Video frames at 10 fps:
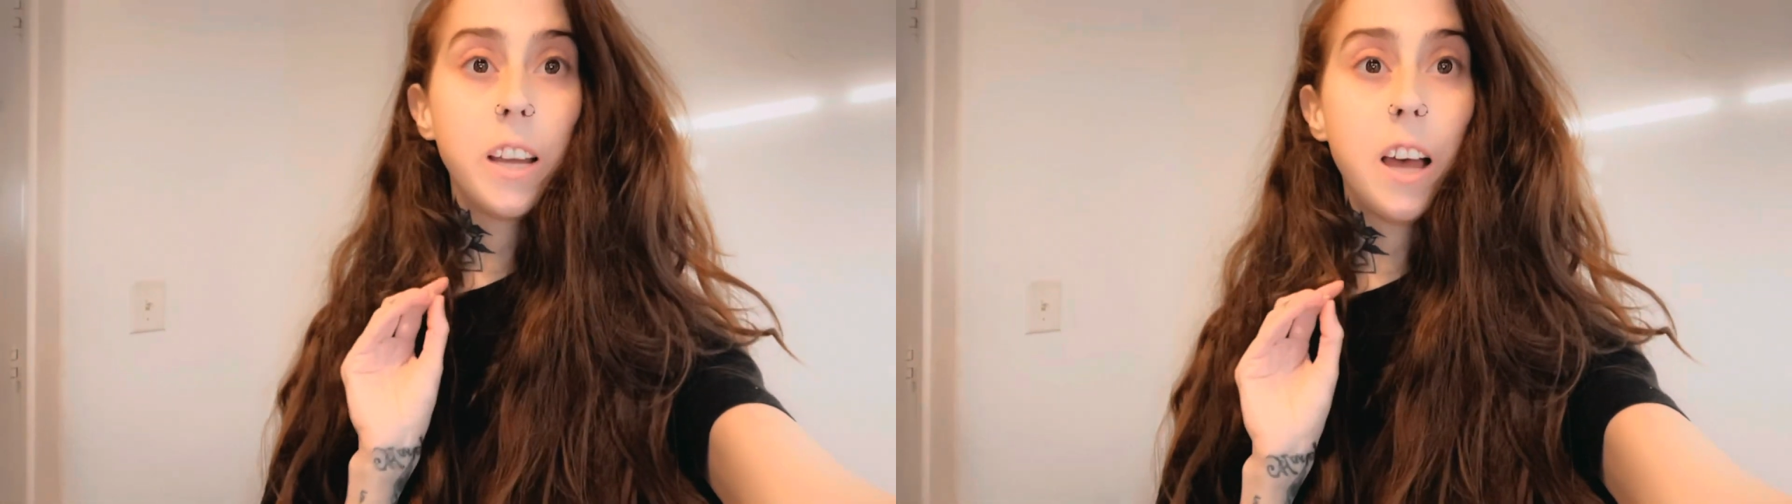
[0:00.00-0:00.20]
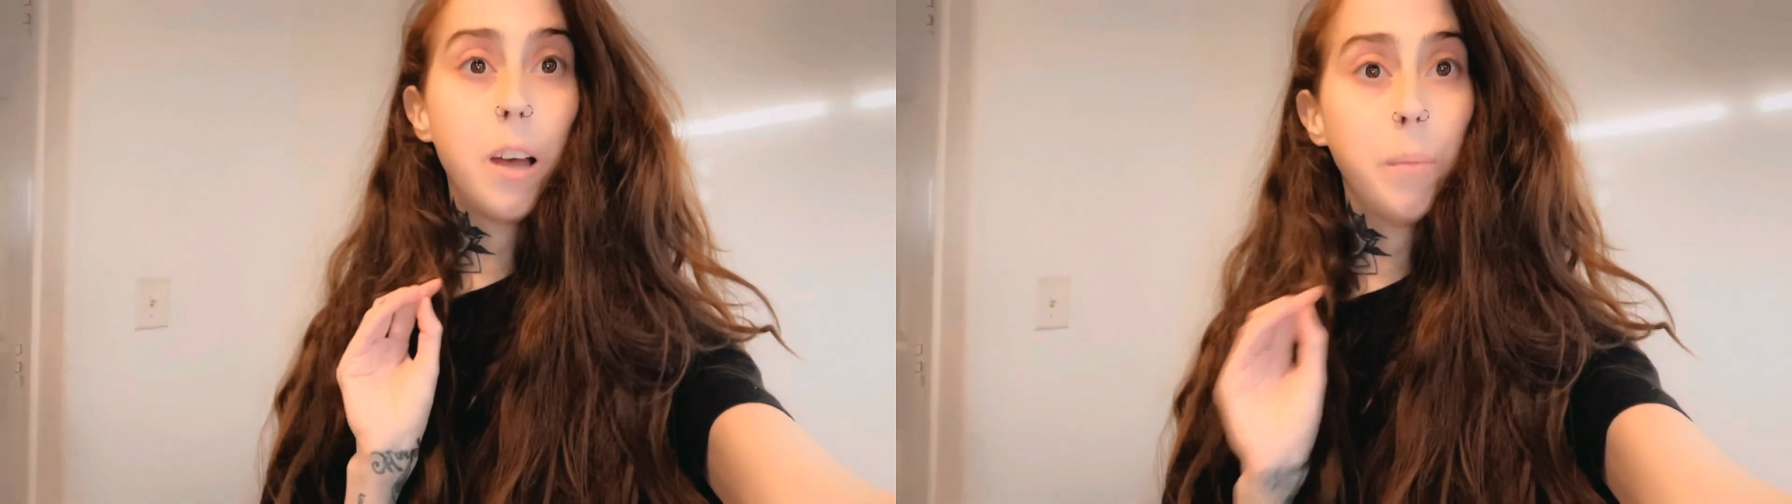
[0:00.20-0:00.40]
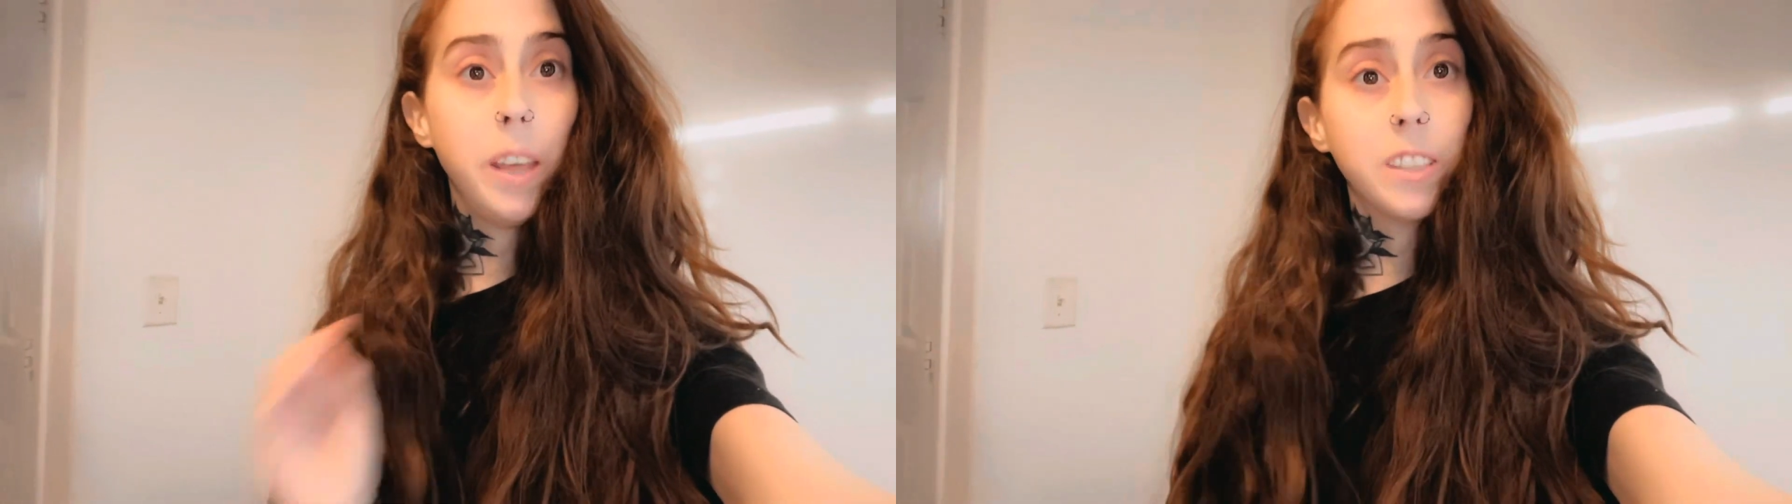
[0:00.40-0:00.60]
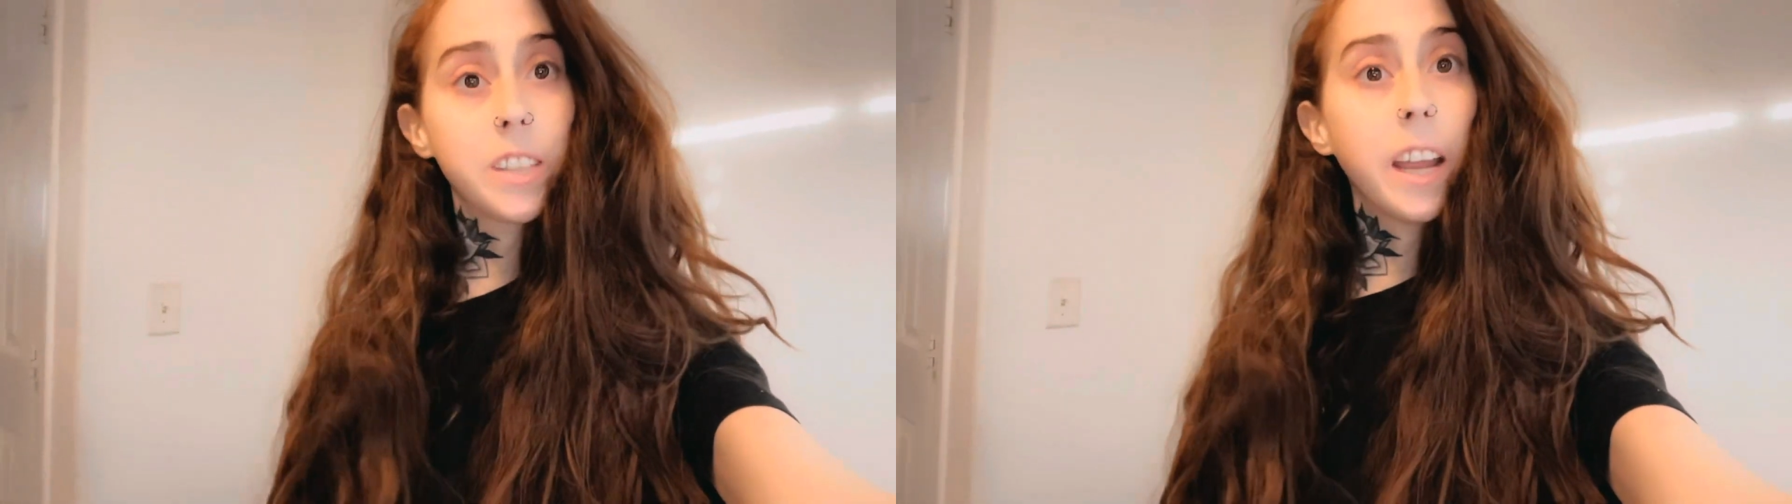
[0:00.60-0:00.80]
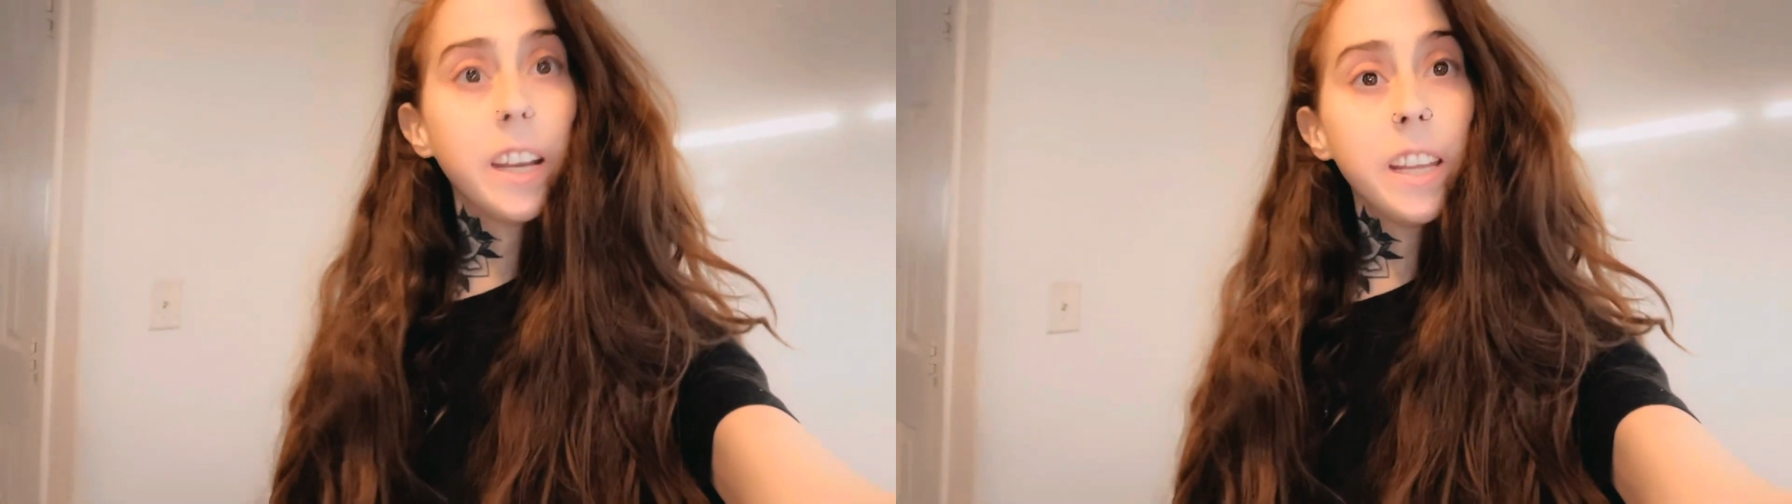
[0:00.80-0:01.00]

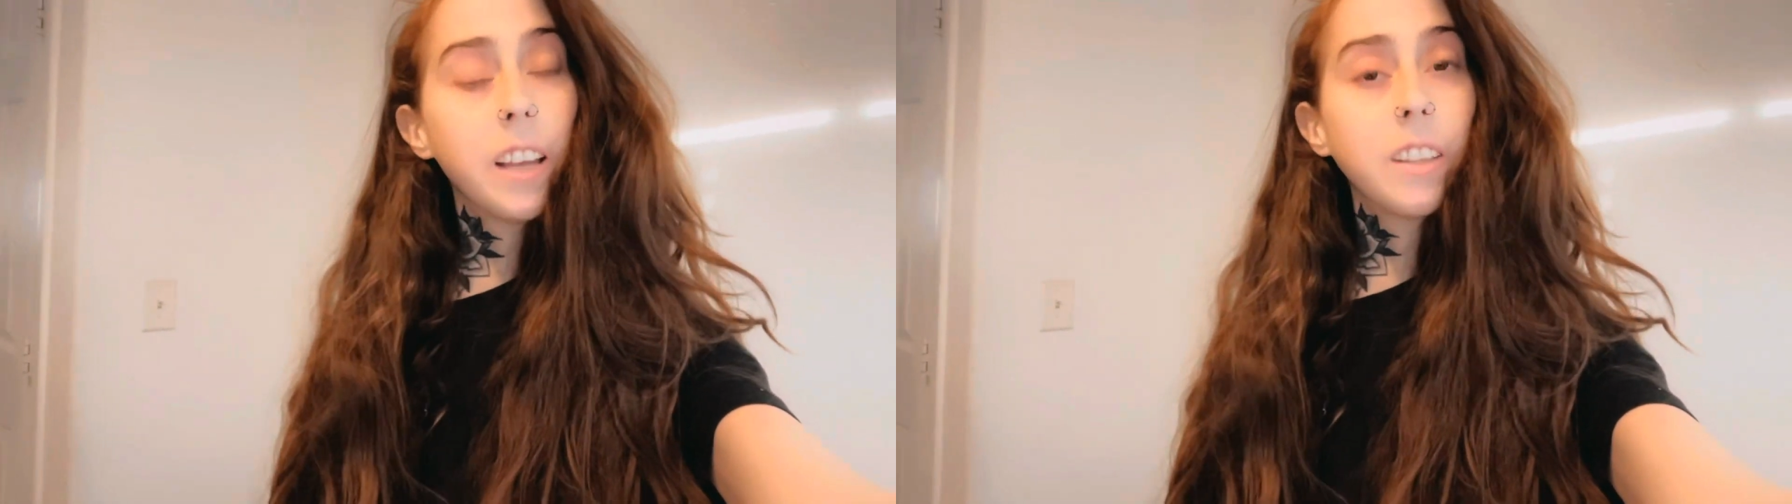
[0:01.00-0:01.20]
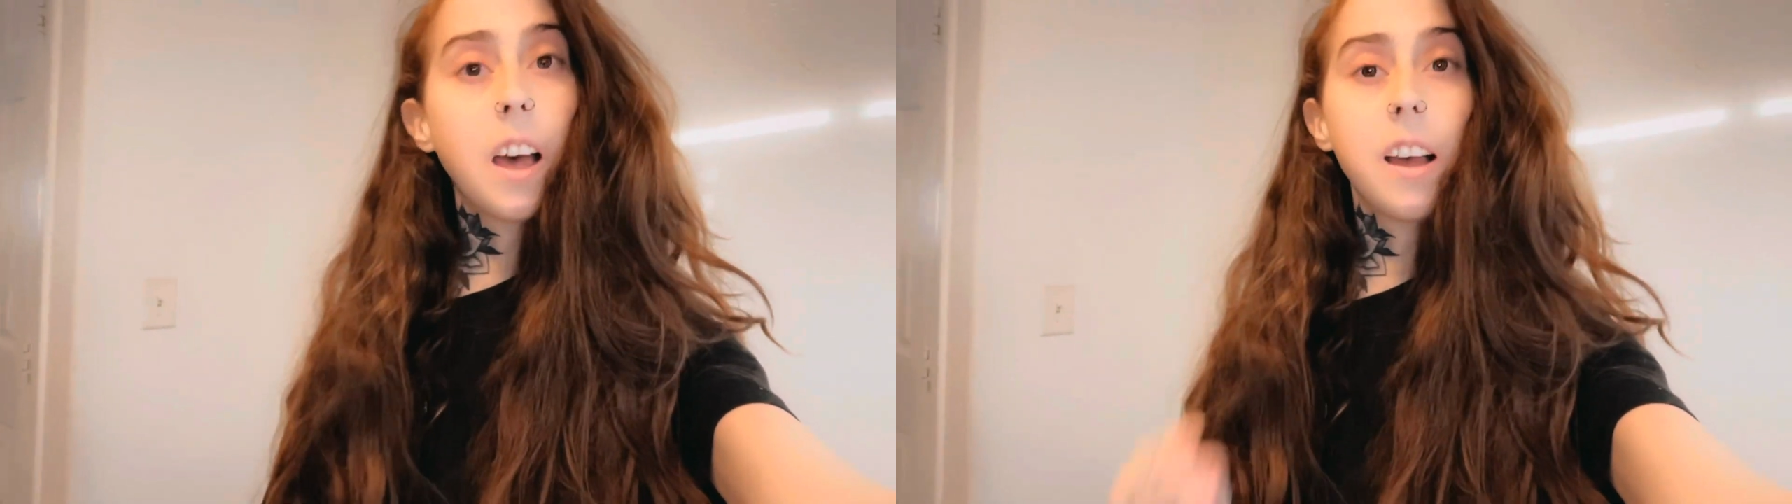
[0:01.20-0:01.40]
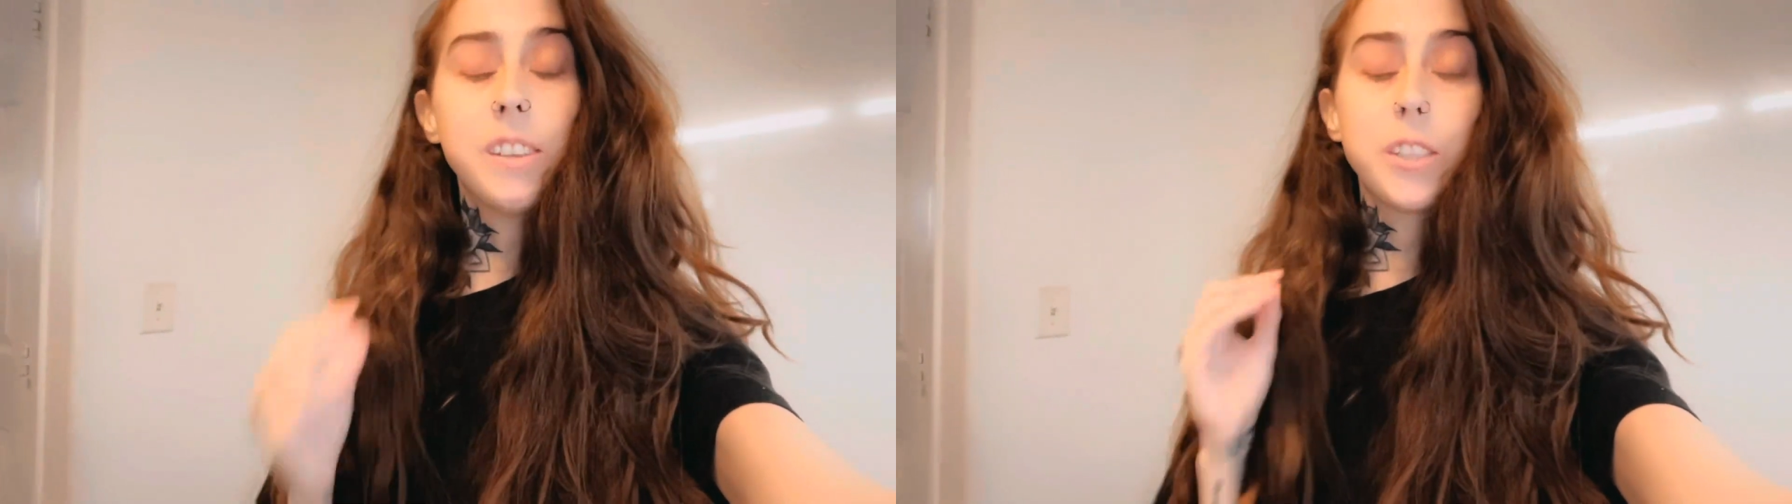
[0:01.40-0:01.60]
anxiety a lot and